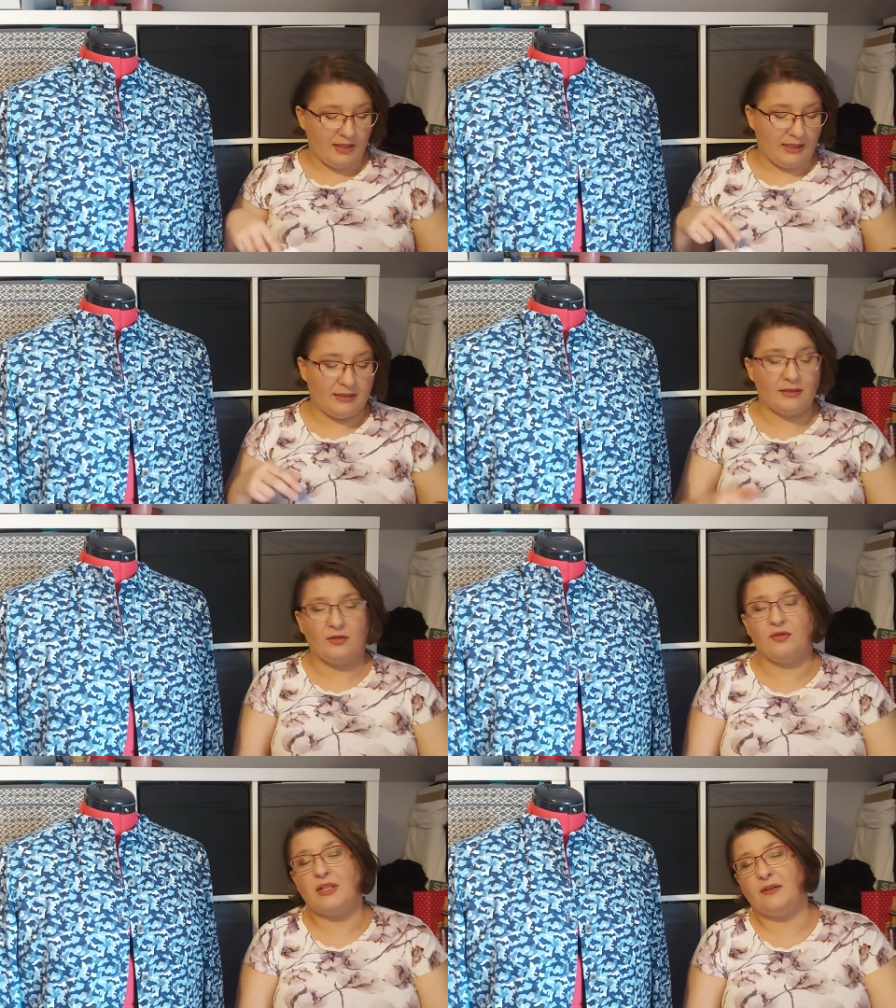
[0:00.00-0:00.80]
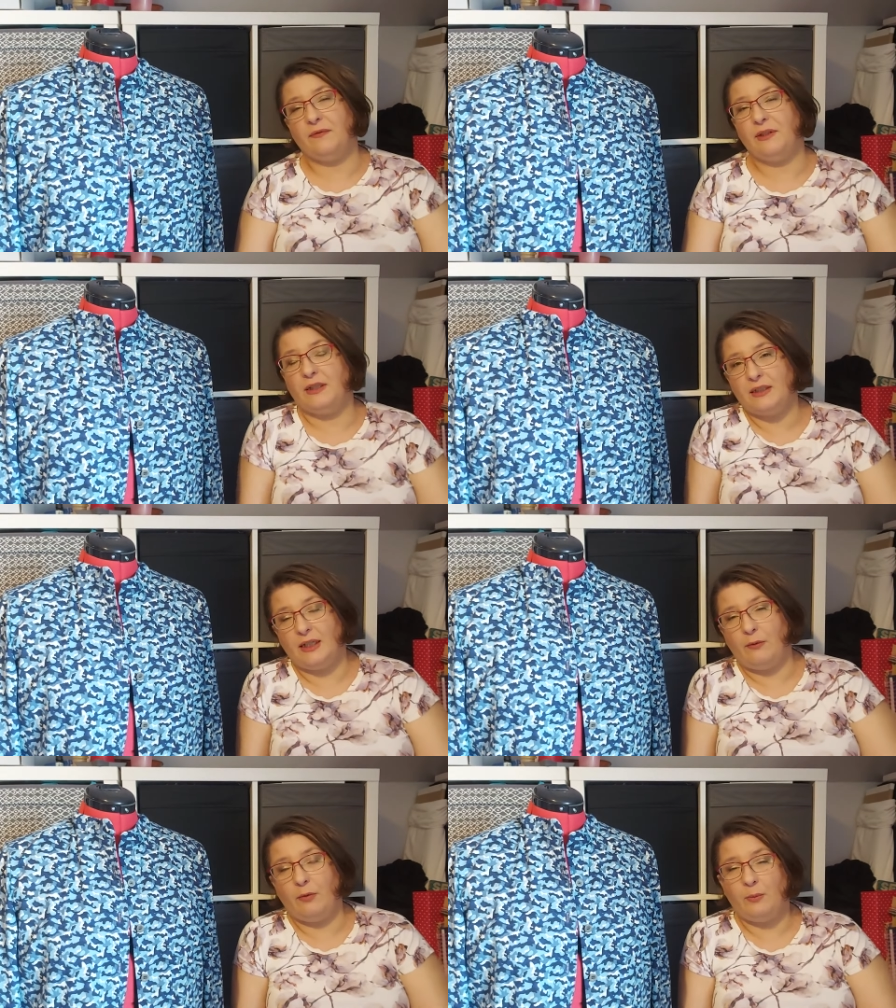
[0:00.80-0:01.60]
and it's not something that
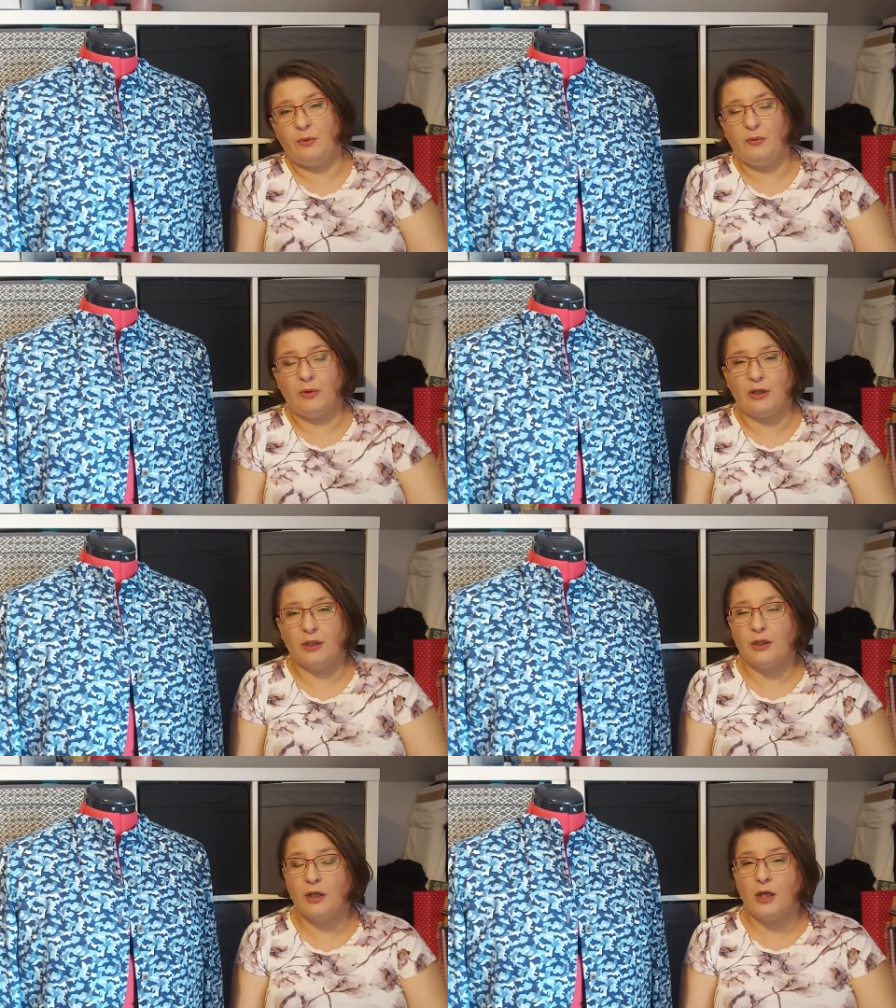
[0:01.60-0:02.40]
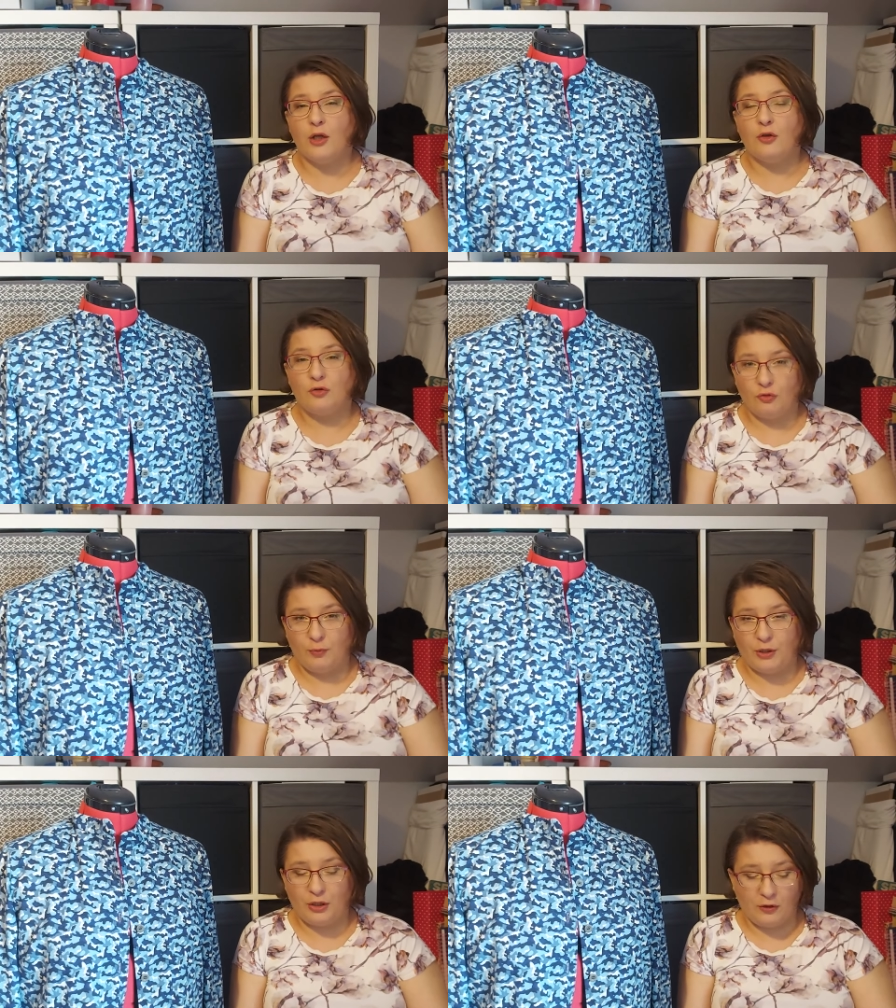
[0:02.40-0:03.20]
I would be wearing
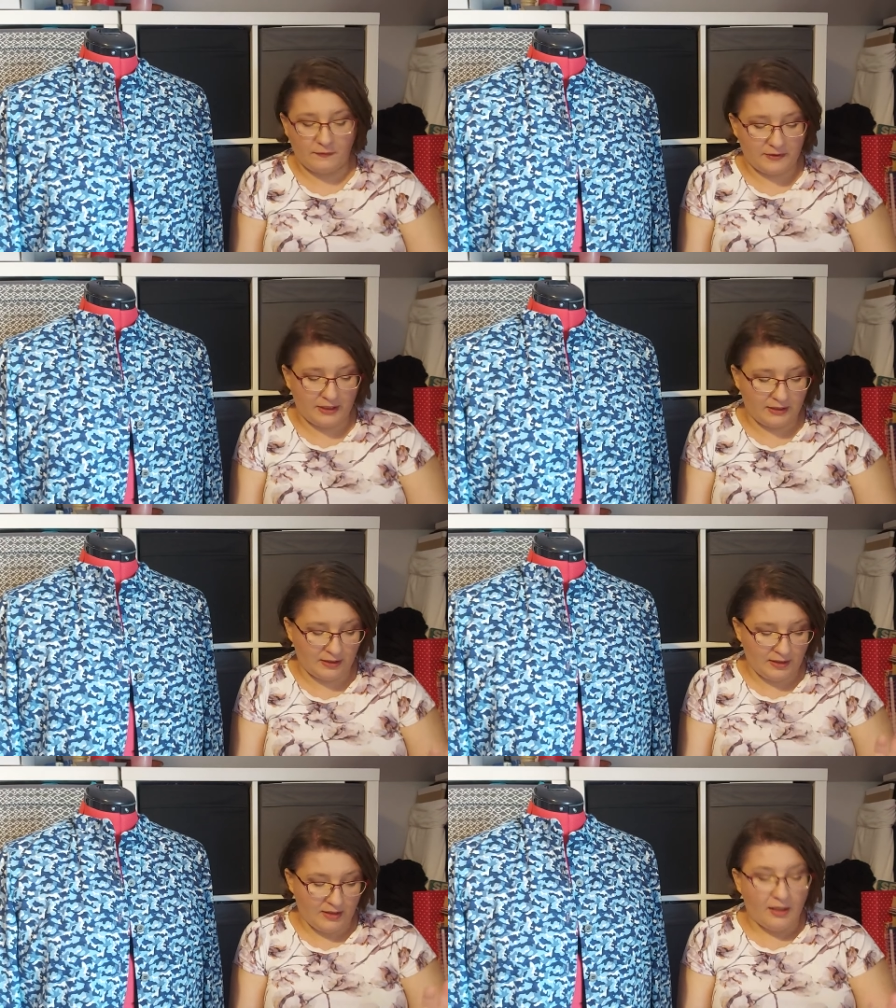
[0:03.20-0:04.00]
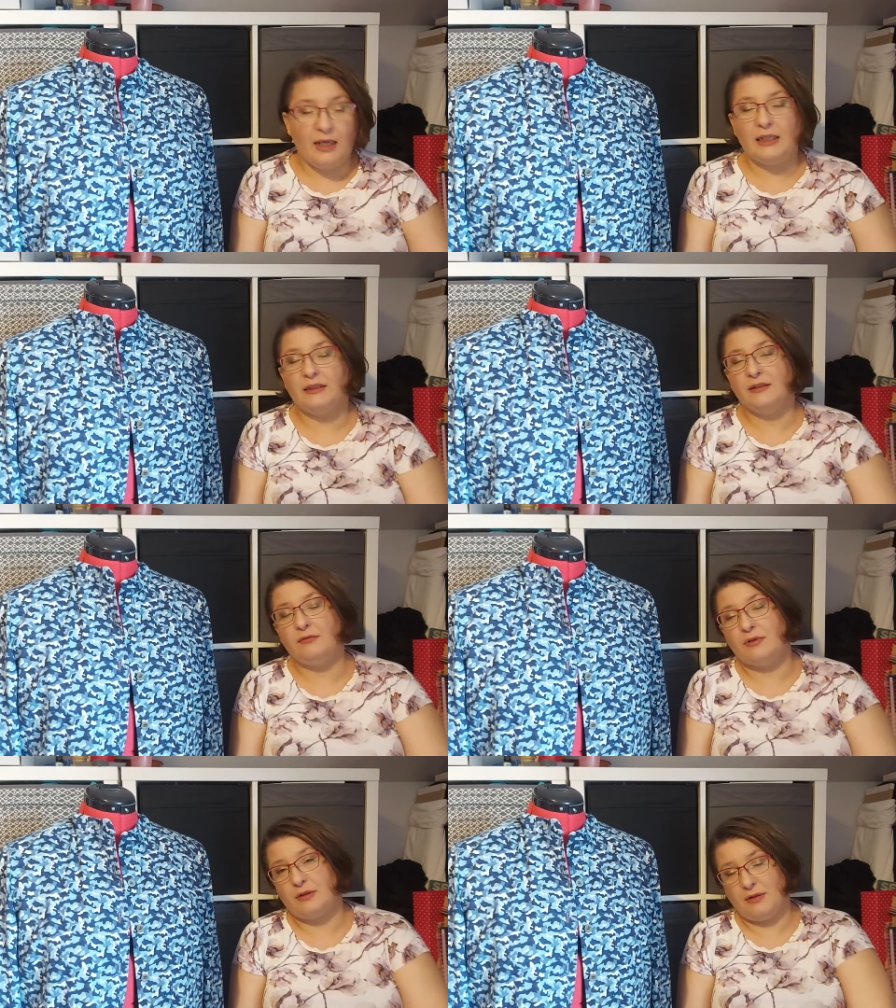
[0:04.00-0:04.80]
super often and it
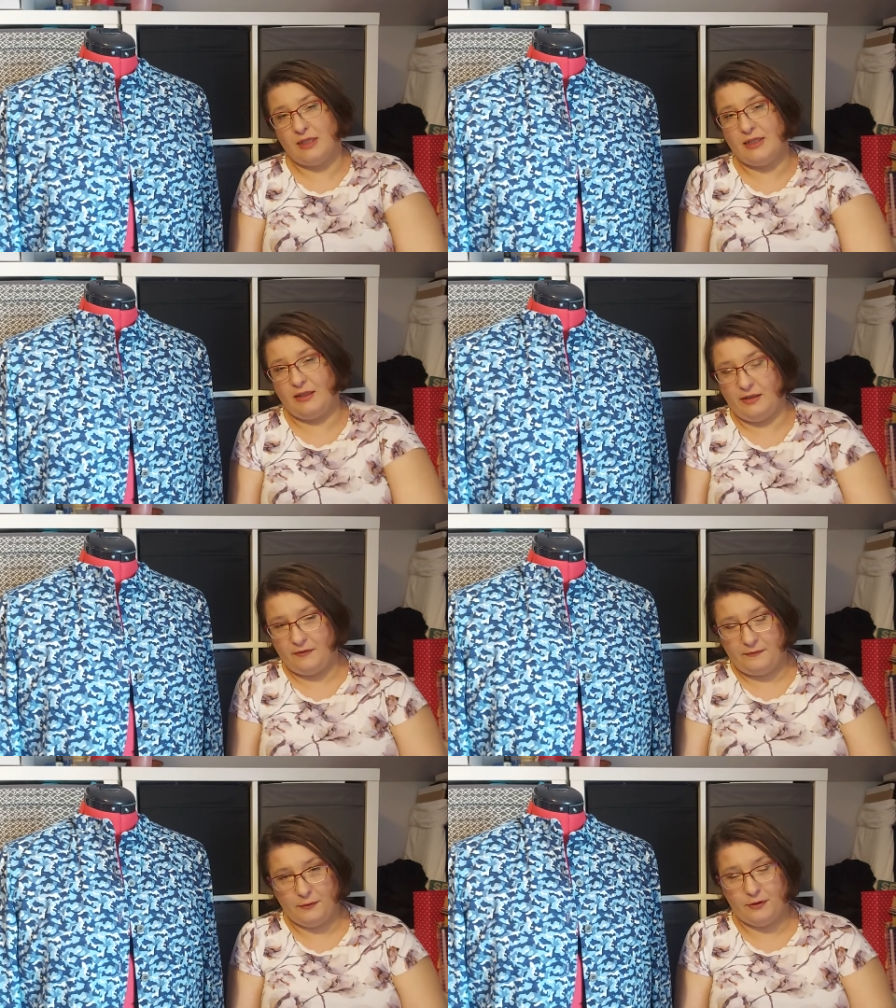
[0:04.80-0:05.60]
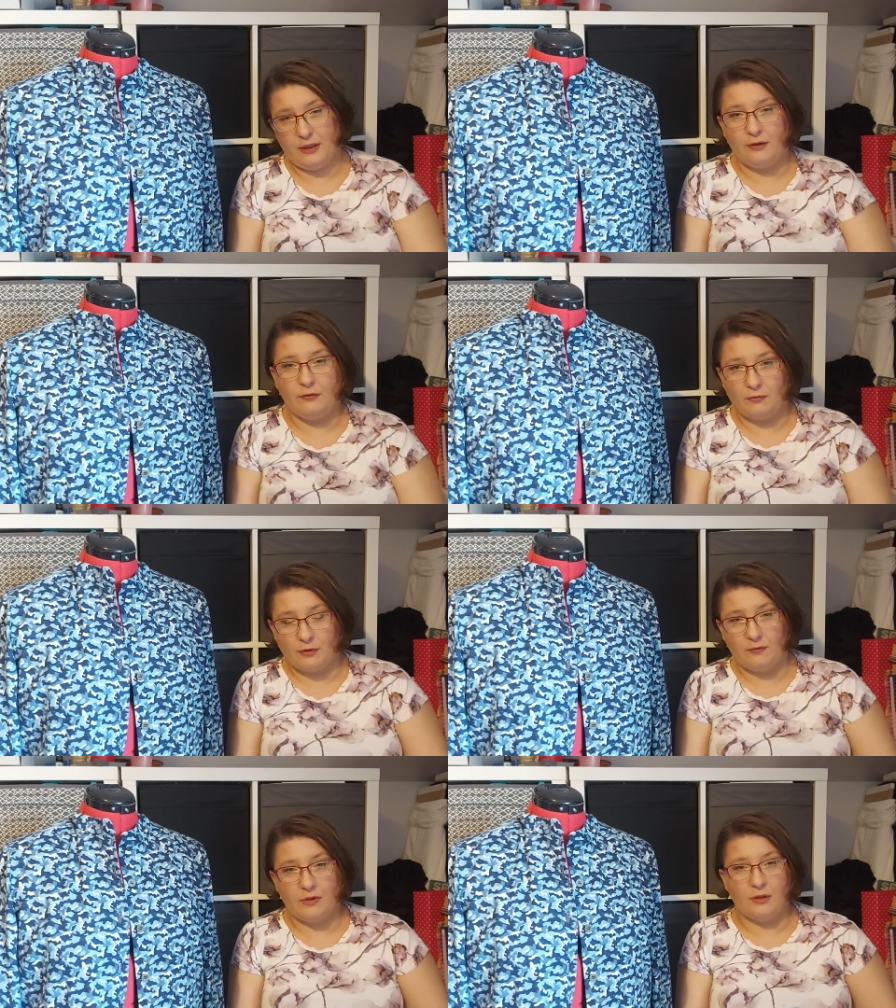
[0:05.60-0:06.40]
was on a sale for 10
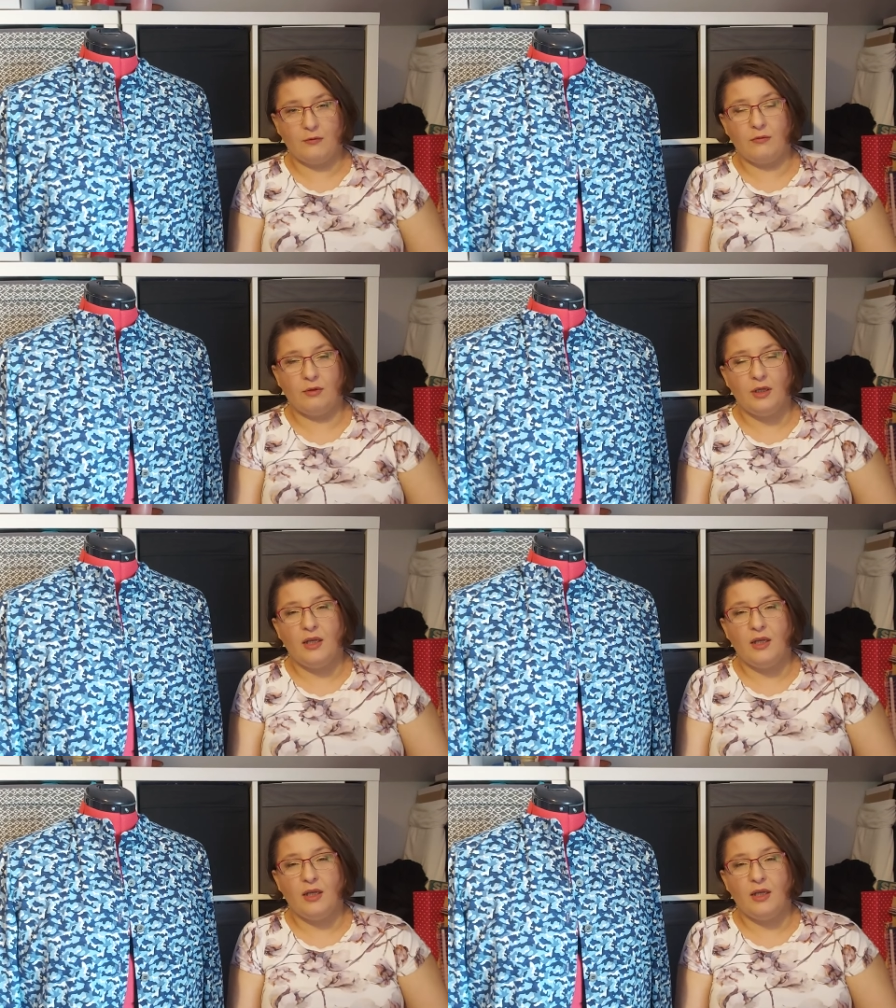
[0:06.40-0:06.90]
euro so